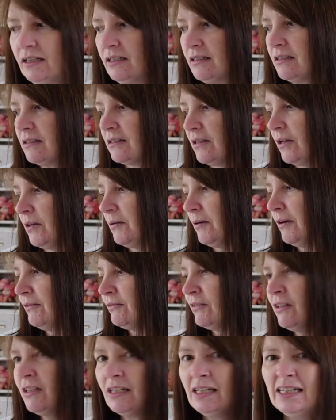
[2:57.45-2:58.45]
So
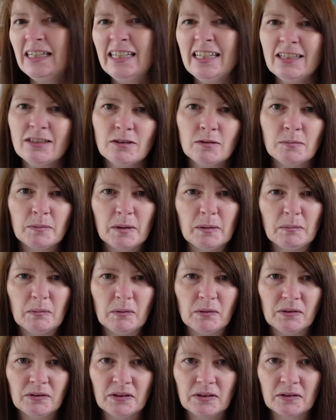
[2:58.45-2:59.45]
I've got a little bit
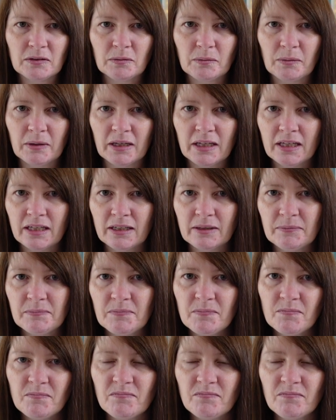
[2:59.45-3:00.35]
more this week.